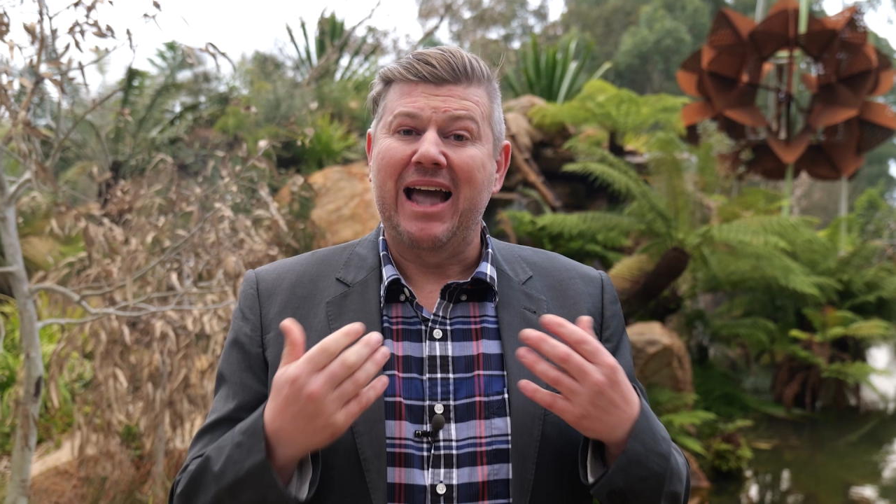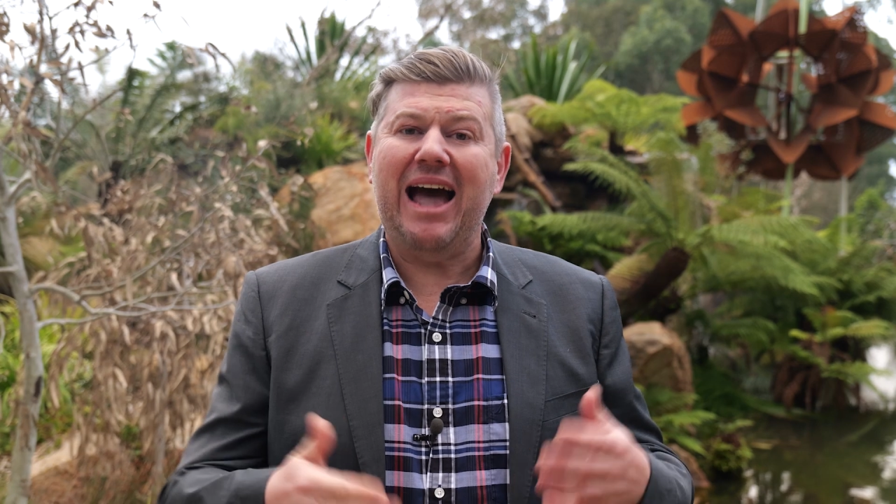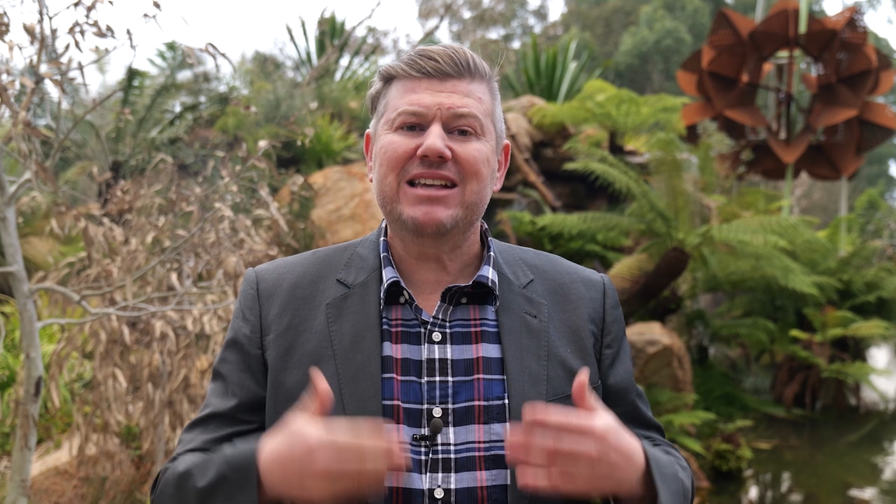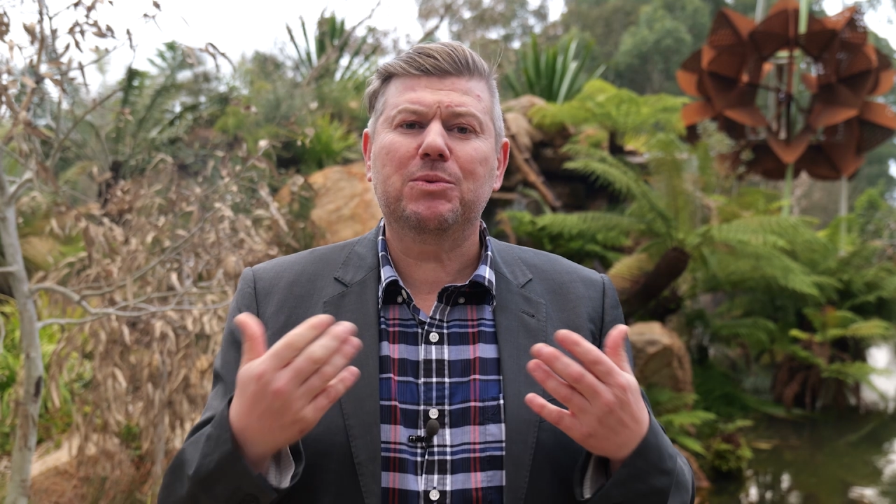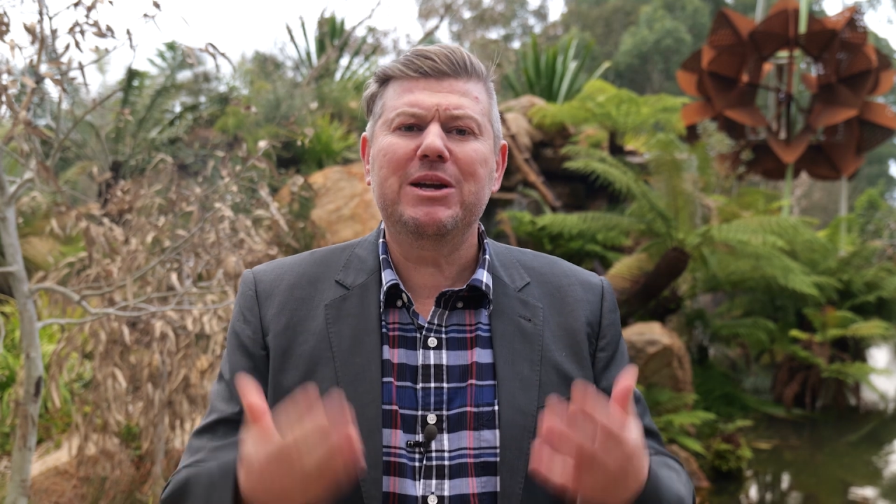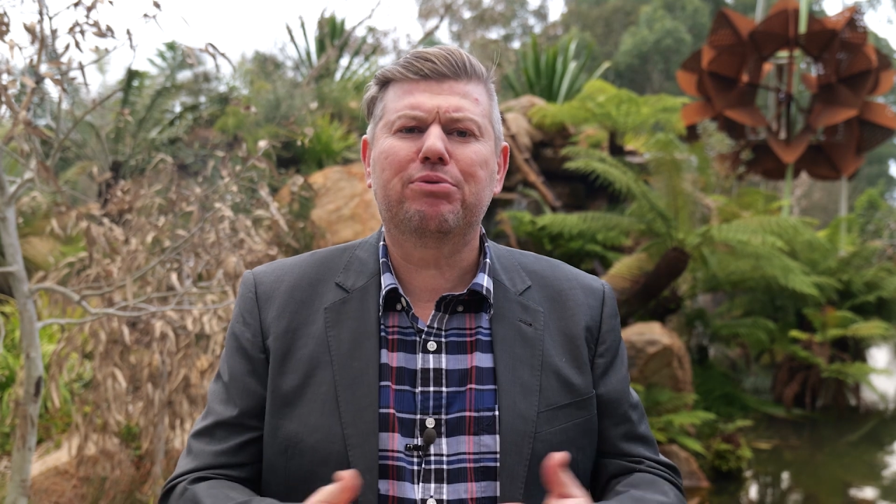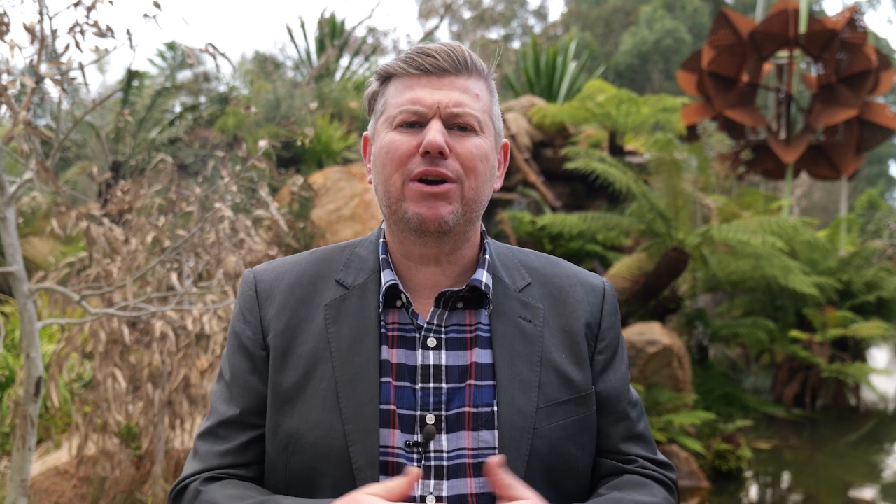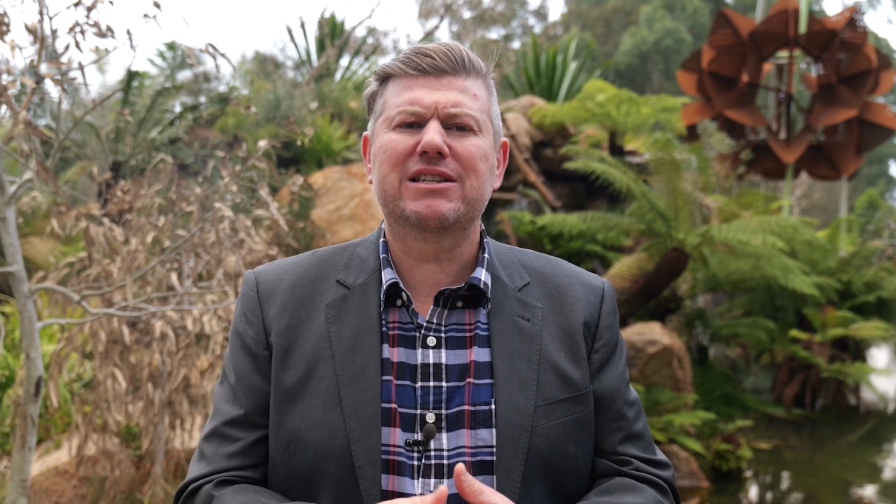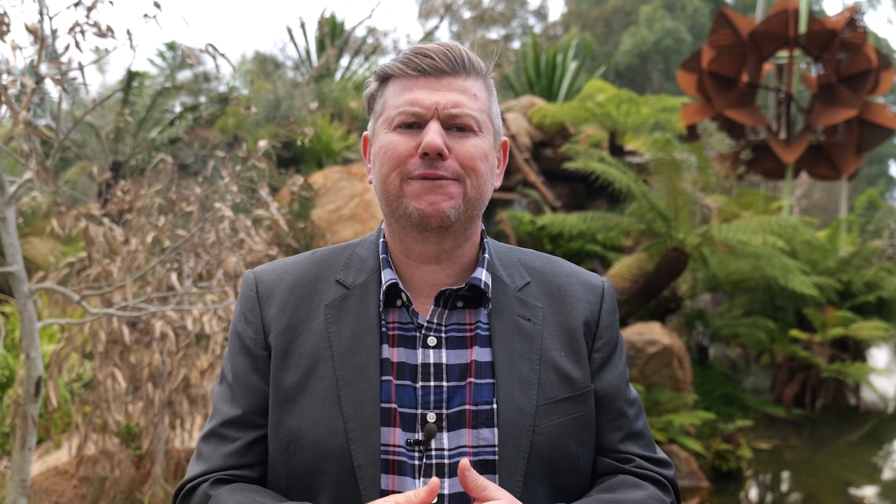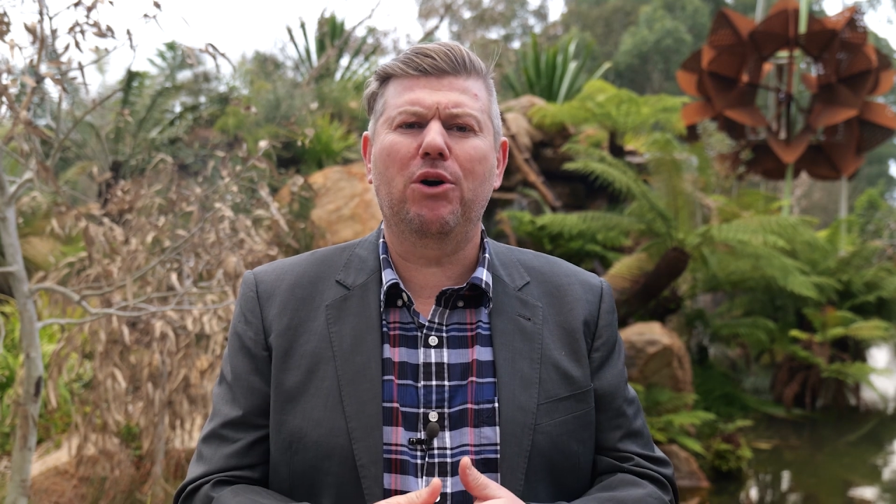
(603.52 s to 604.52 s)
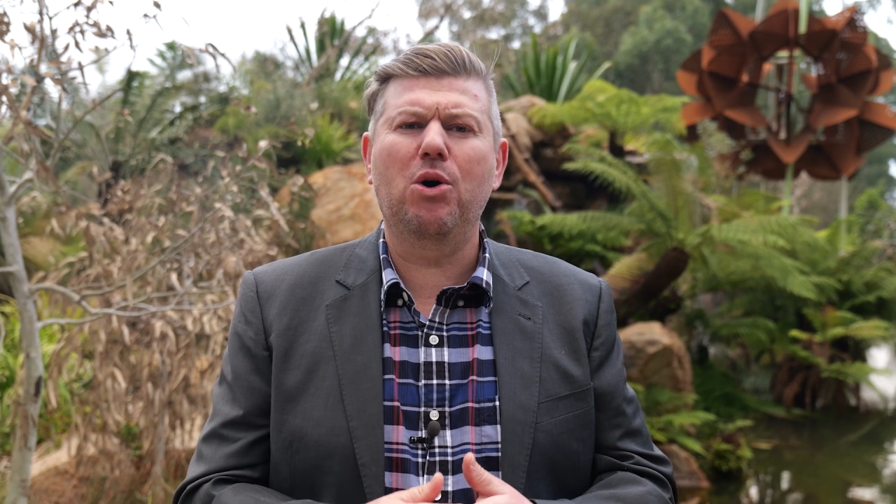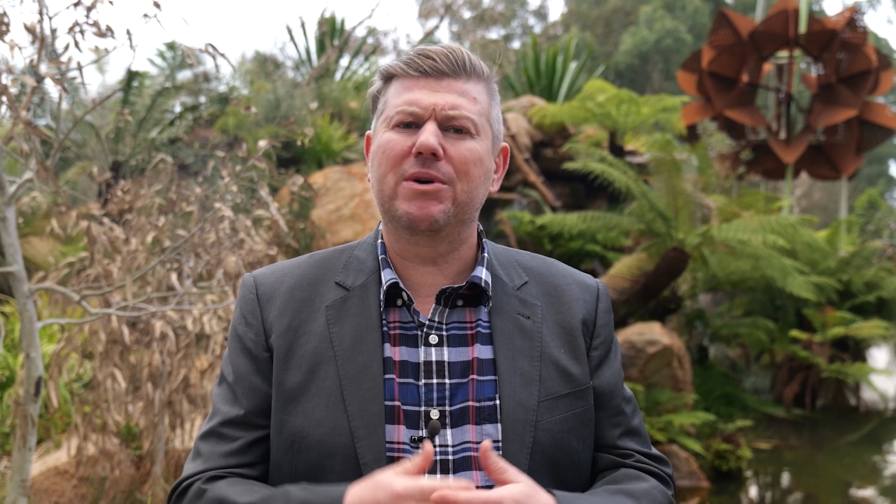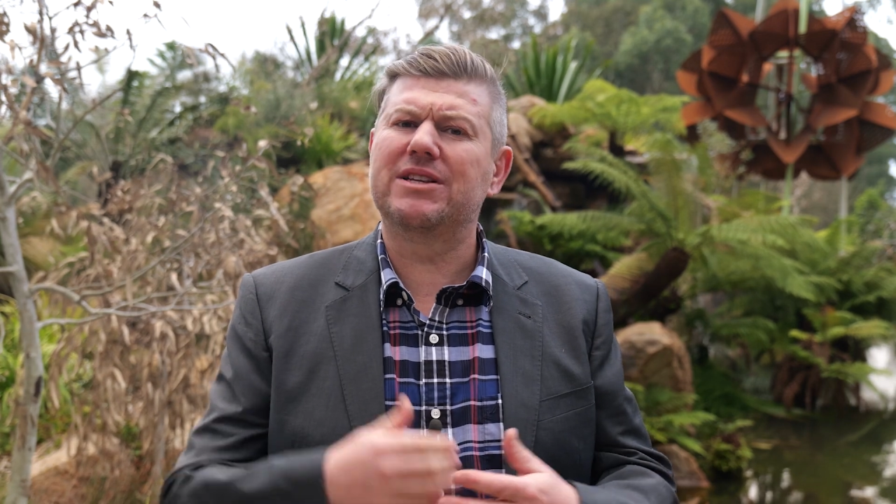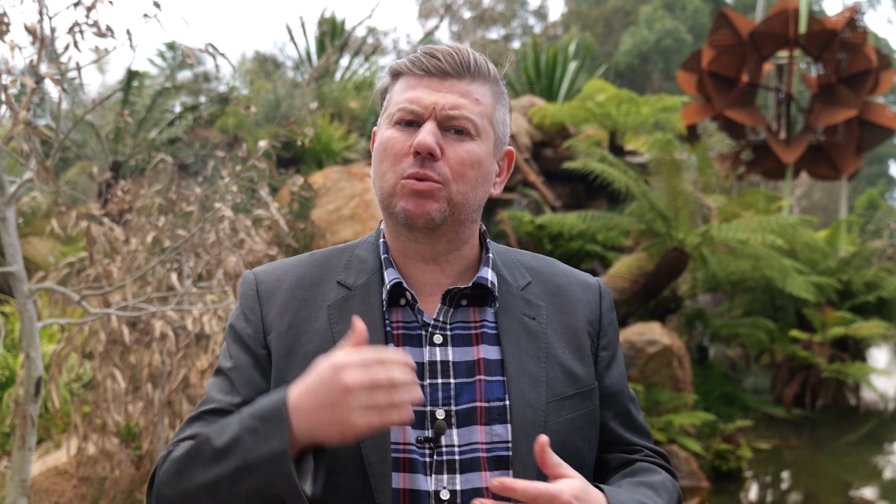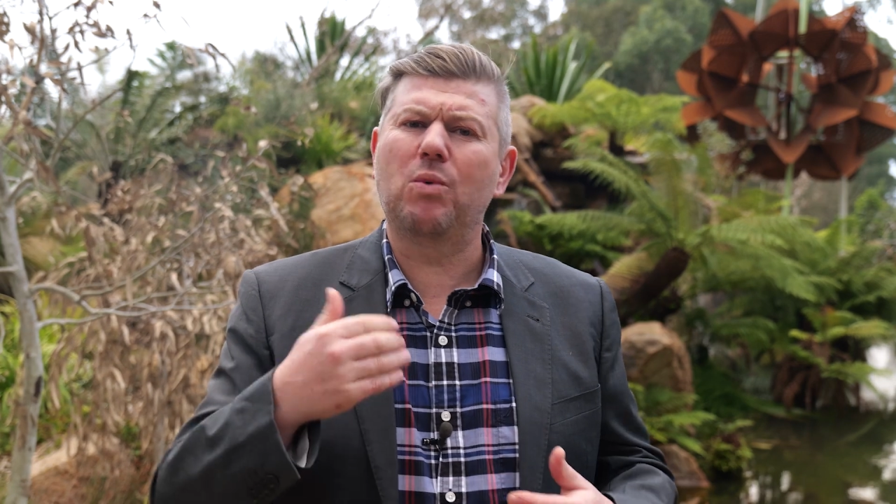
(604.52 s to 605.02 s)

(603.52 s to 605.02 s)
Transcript: As we press forward,